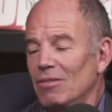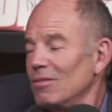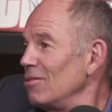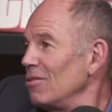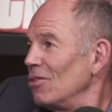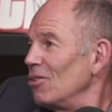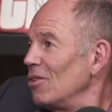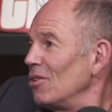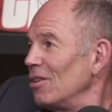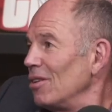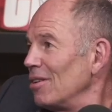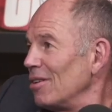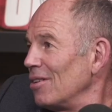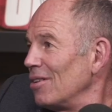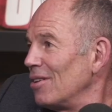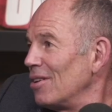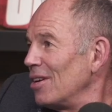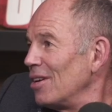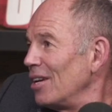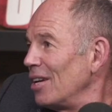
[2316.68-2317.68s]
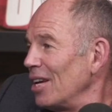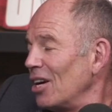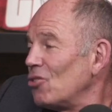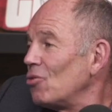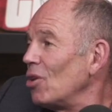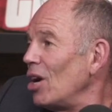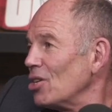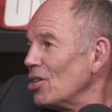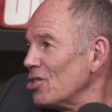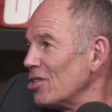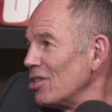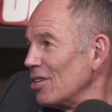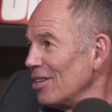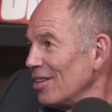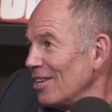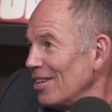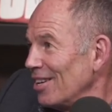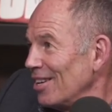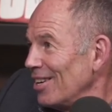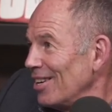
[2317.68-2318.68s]
you're gonna get crushed.
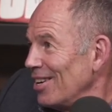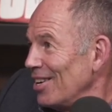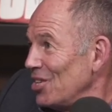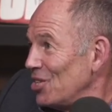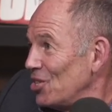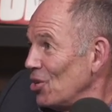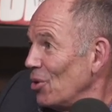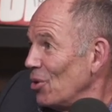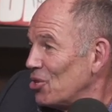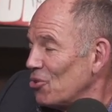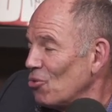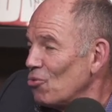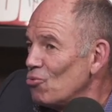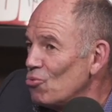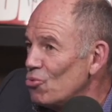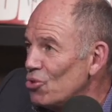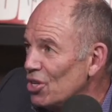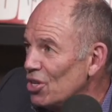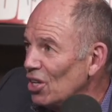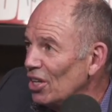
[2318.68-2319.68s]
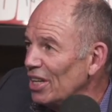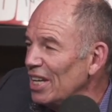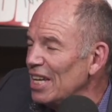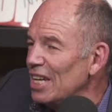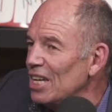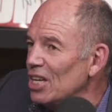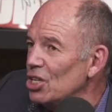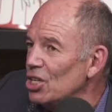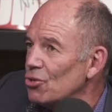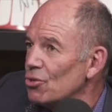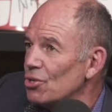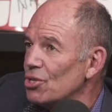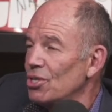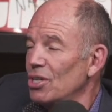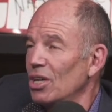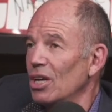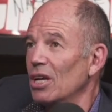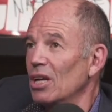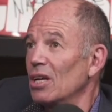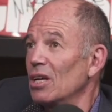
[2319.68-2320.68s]
Yeah. Yeah. So it's a really
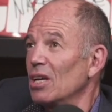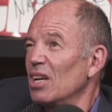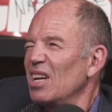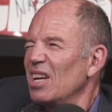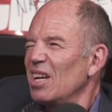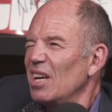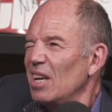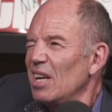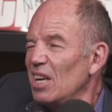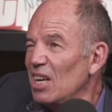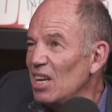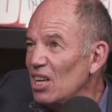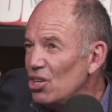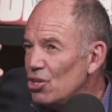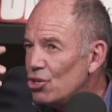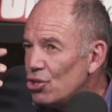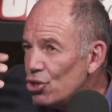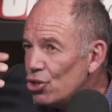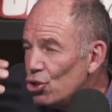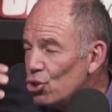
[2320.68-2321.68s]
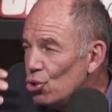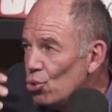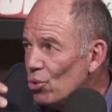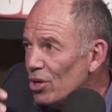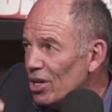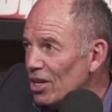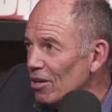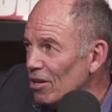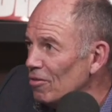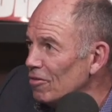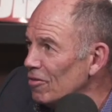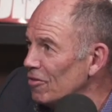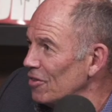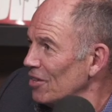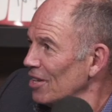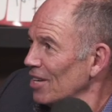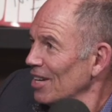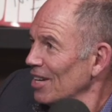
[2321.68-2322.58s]
interesting, intuitive